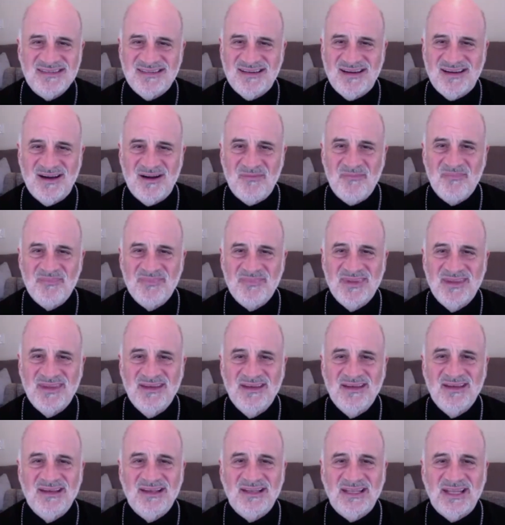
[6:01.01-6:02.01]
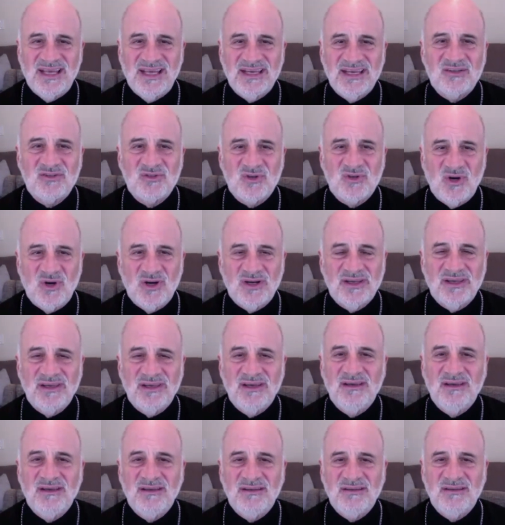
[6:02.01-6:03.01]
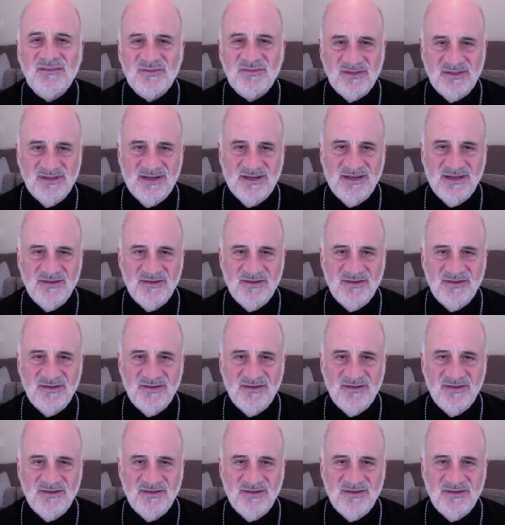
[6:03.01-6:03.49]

calm like talking to God.